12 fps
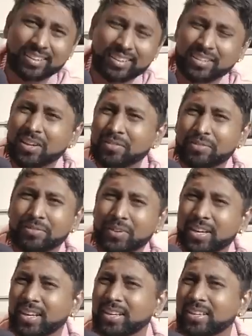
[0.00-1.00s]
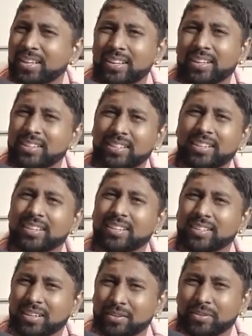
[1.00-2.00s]
it's on fucking TLC
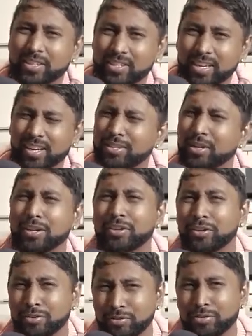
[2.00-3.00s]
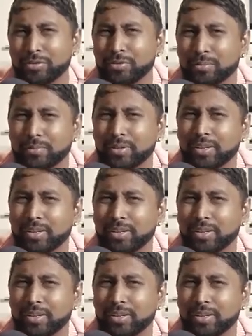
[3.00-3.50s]
Discovery Channel. It's on YouTube.